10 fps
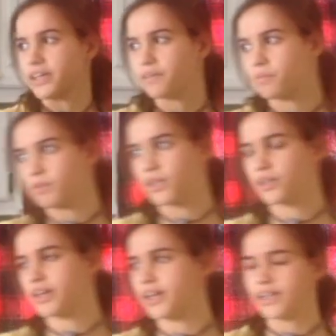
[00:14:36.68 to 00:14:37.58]

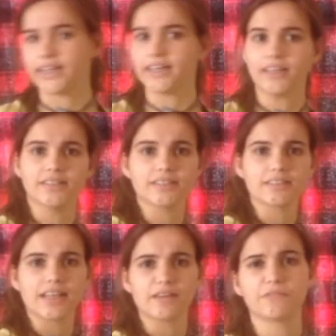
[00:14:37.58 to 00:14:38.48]
Keurig is like
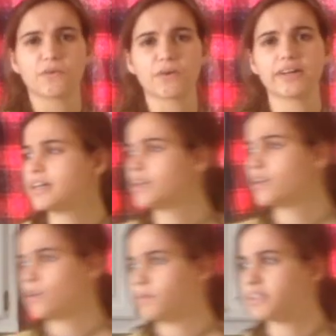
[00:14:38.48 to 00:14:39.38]
4 ounces,
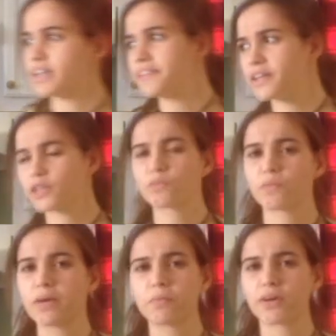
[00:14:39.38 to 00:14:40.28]
which I think is way
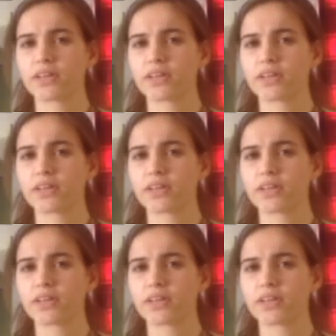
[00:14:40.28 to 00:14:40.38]
more than a